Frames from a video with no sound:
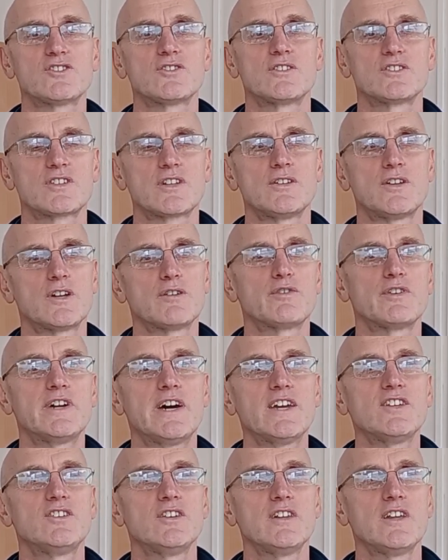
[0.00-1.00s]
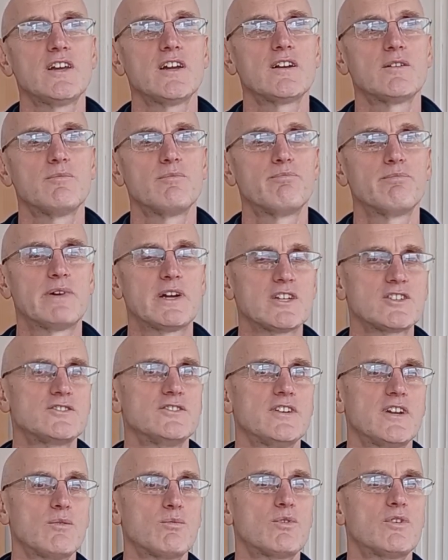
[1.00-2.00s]
so there's a lot of variety there,
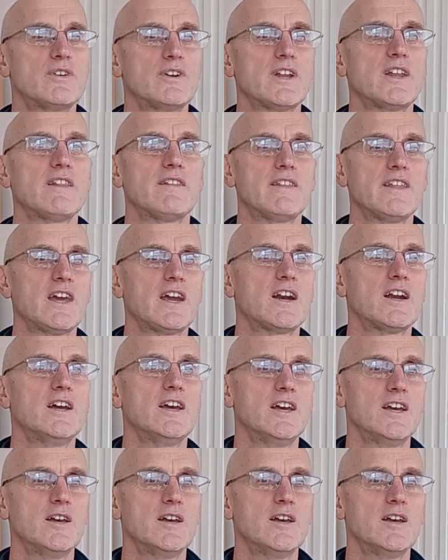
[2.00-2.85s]
personally rewarding there.